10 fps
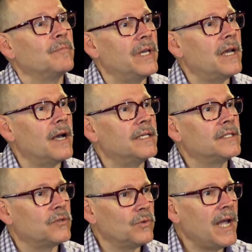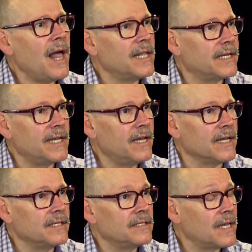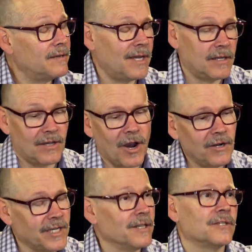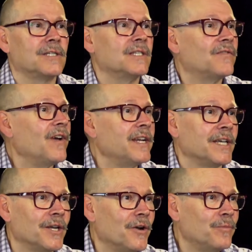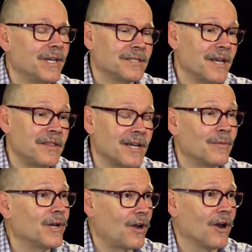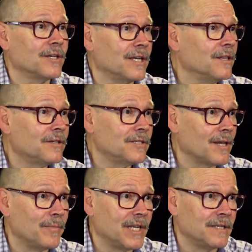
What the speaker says: Because the reality is, car dealers, it's funny, you know, because I think about car dealers,